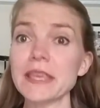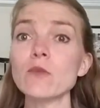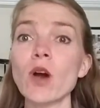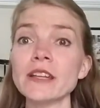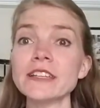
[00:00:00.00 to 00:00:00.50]

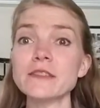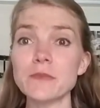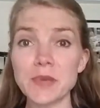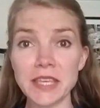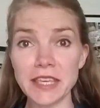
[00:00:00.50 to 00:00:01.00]
he wanted
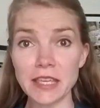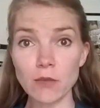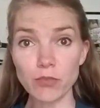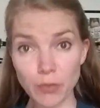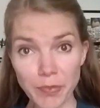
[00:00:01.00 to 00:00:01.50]
to
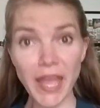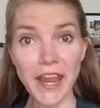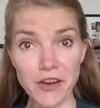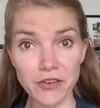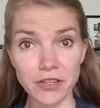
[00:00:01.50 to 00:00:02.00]
be
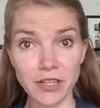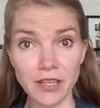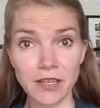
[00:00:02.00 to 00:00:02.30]
prepared.